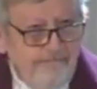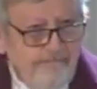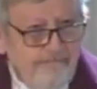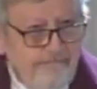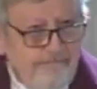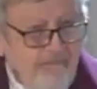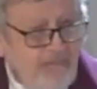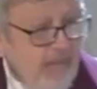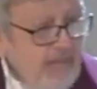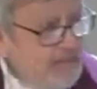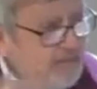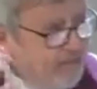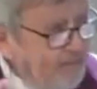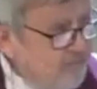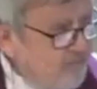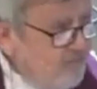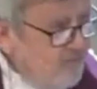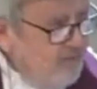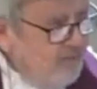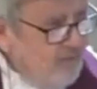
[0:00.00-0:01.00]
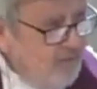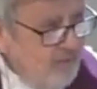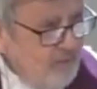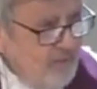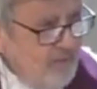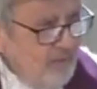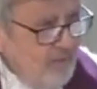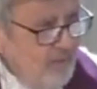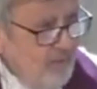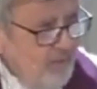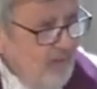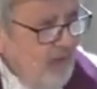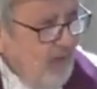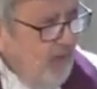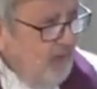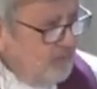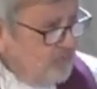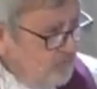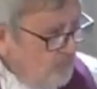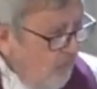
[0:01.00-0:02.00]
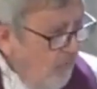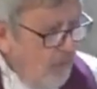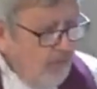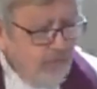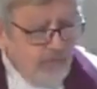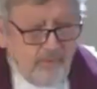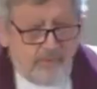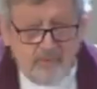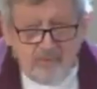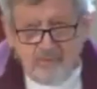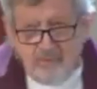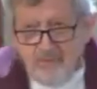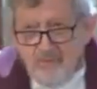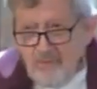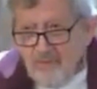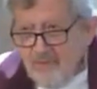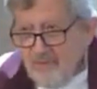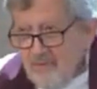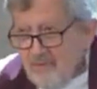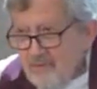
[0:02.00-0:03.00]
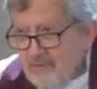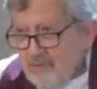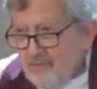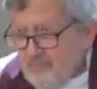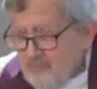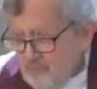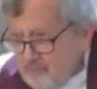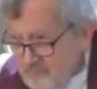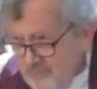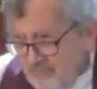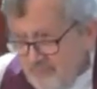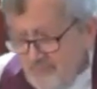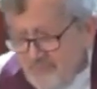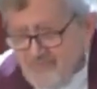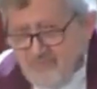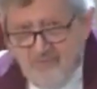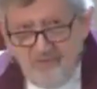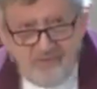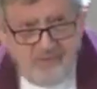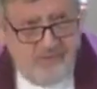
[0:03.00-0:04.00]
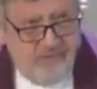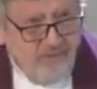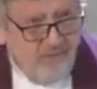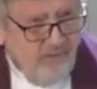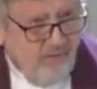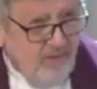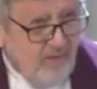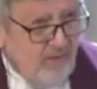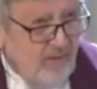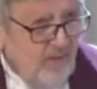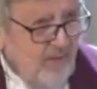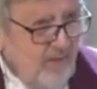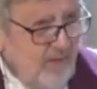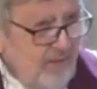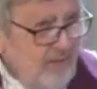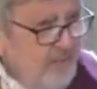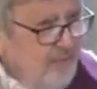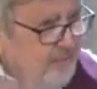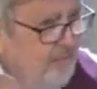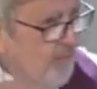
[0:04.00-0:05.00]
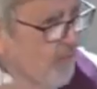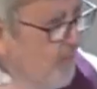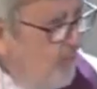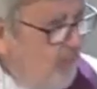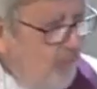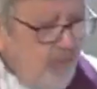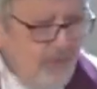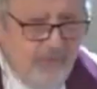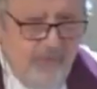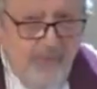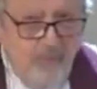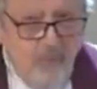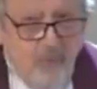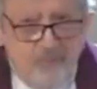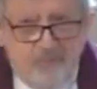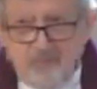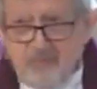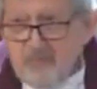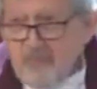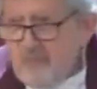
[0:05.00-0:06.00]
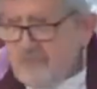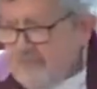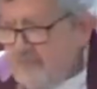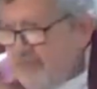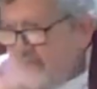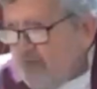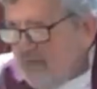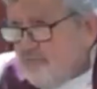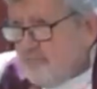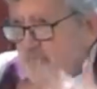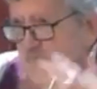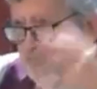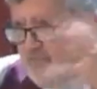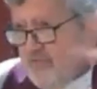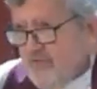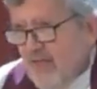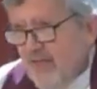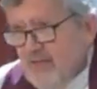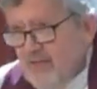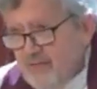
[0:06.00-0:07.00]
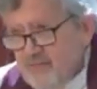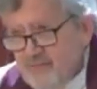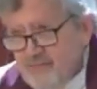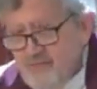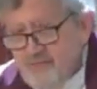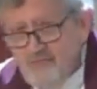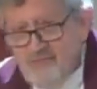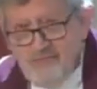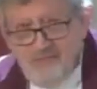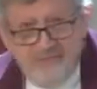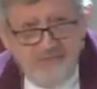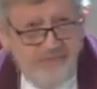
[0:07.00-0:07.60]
And he said, our daughter is autistic, and for her there wasn't a sense of silence.